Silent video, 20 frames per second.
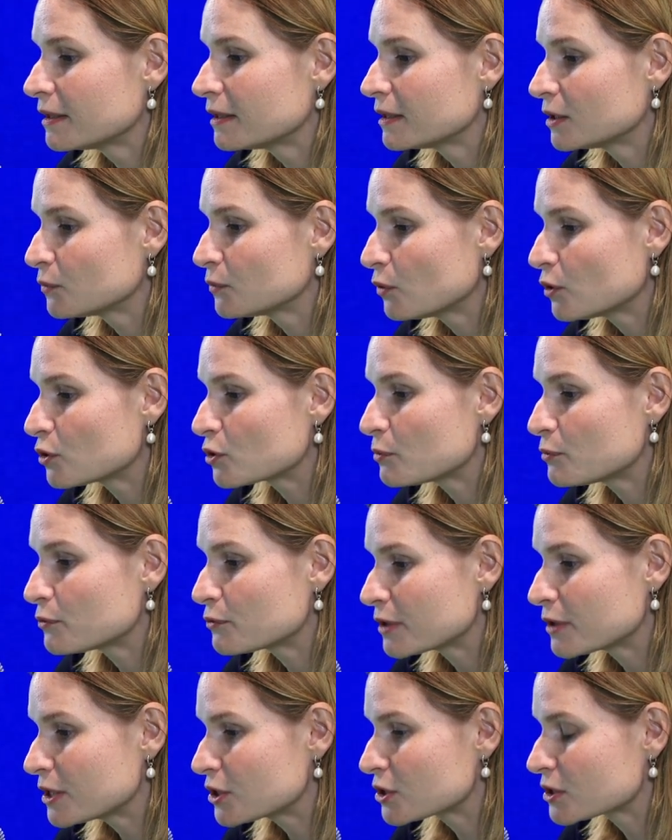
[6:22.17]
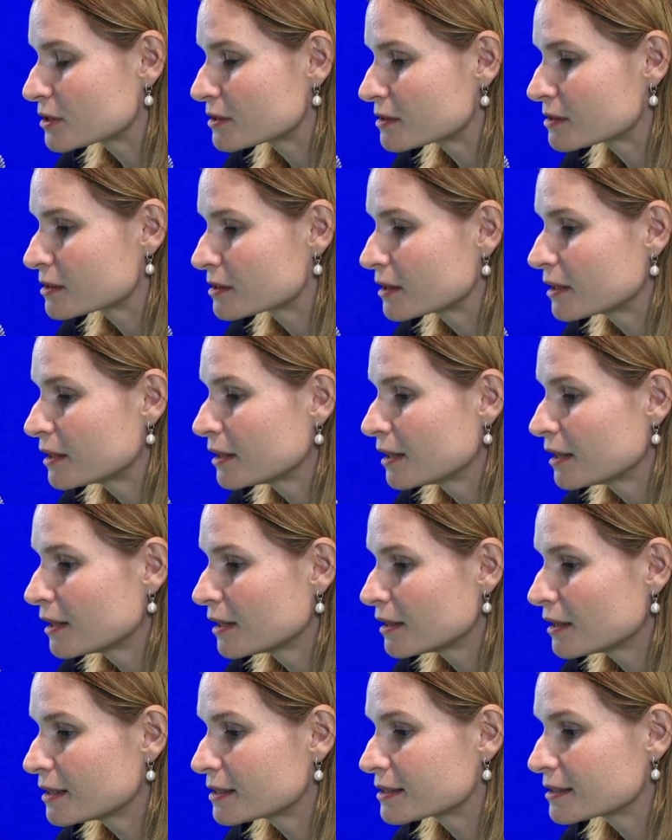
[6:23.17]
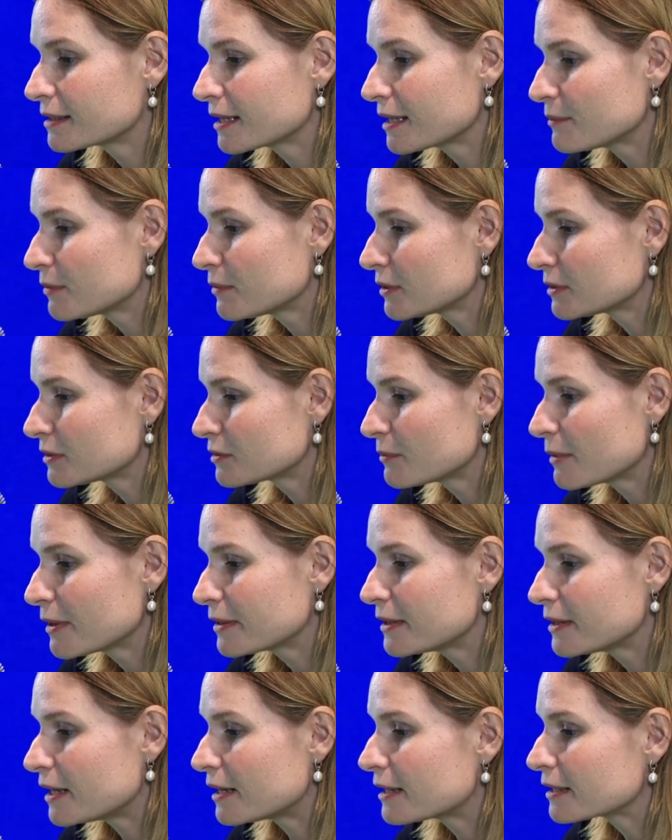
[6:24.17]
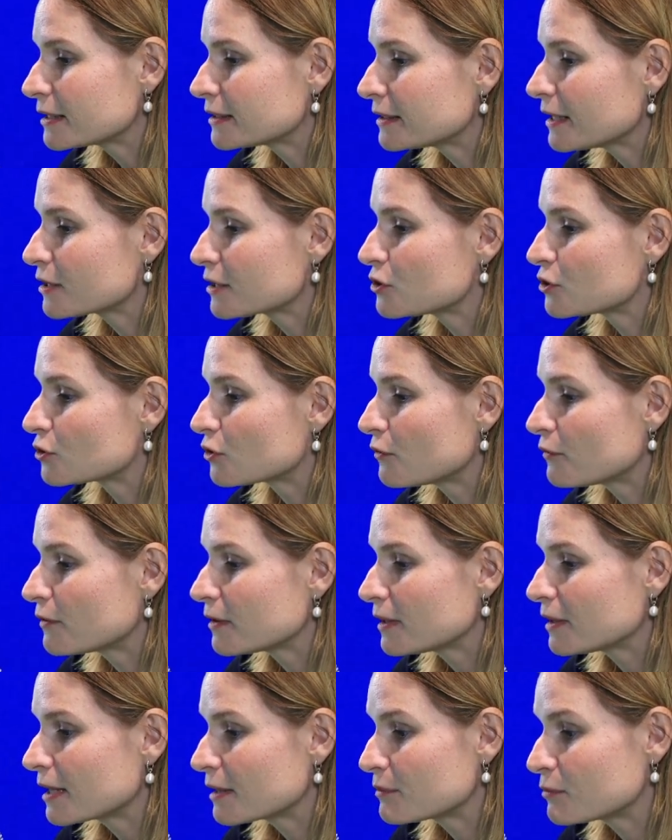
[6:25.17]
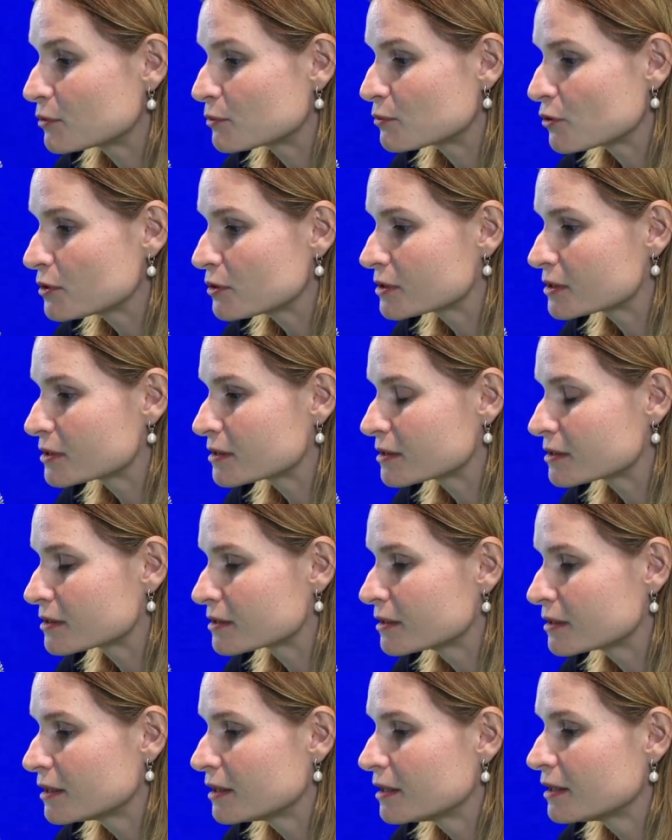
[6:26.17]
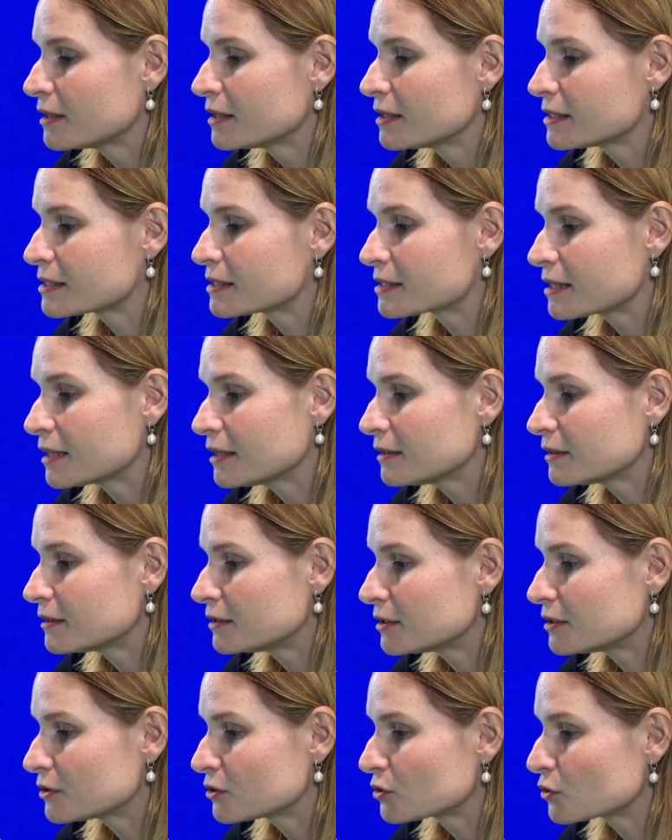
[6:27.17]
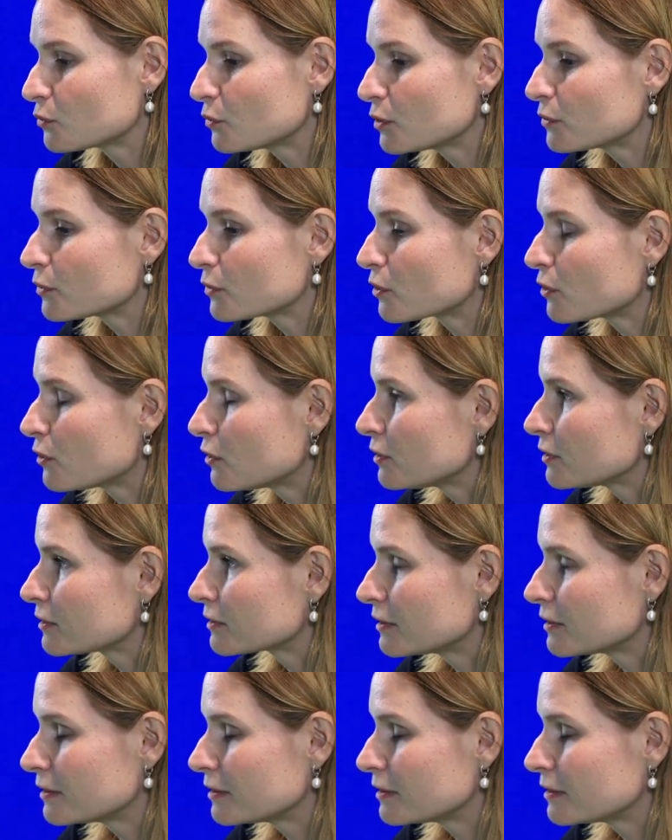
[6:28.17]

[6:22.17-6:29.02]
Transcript: in war operations is enabled by the architecture of a labor process standard to what we call